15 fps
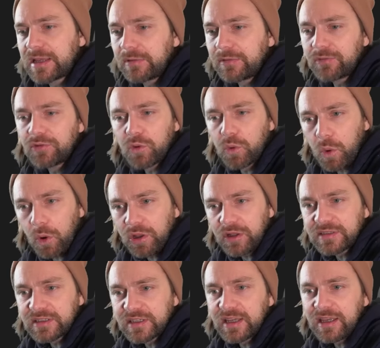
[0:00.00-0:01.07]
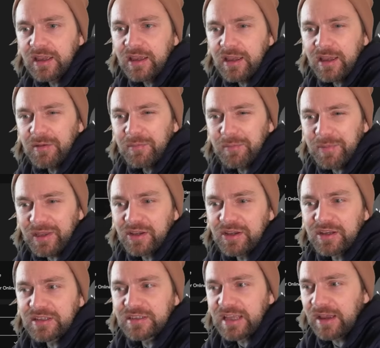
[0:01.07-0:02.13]
level of quality,
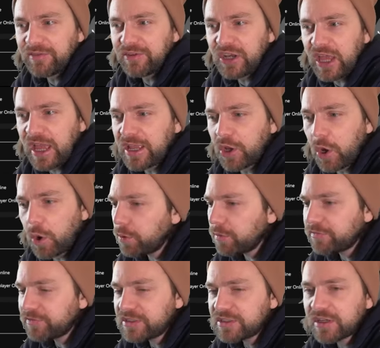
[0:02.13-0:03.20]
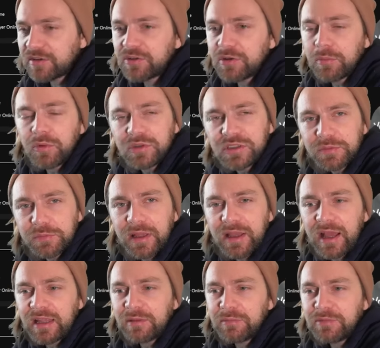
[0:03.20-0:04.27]
because having a co-op feature, having a multiplayer
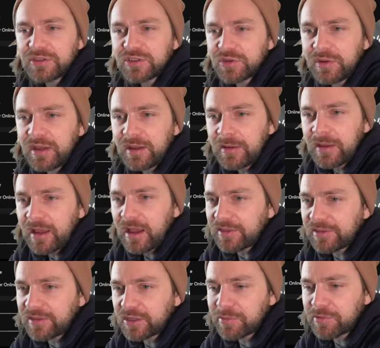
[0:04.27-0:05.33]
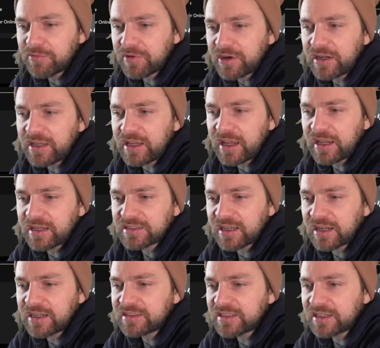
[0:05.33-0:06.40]
element to it, I think would be really
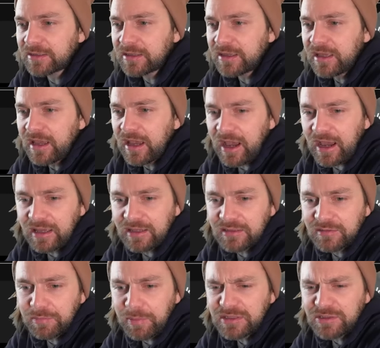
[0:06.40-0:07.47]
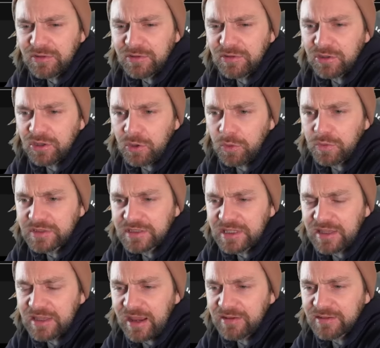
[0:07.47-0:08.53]
exciting. And based on, you know, what we see
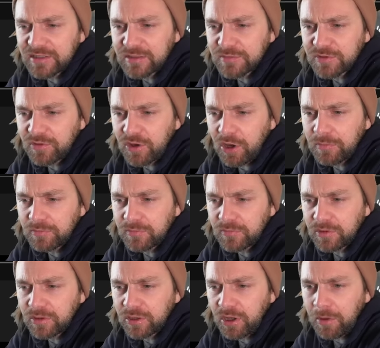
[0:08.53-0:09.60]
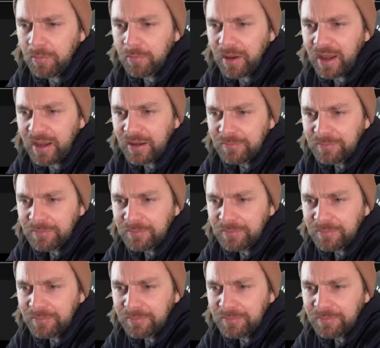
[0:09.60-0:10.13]
there in terms of com combat,